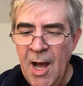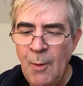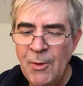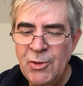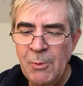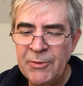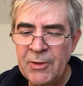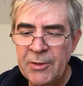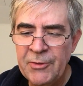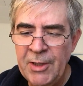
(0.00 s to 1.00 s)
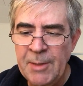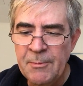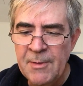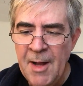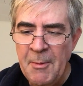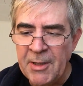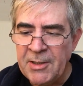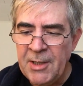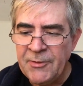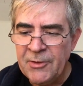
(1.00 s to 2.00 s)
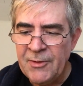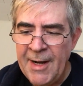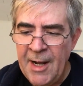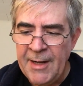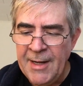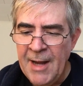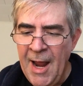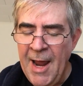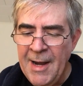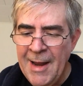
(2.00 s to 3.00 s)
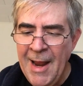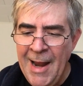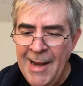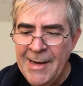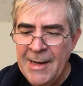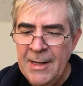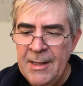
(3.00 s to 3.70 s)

I want you boys to go to sleep. I'm going to cut this light out and, and, and.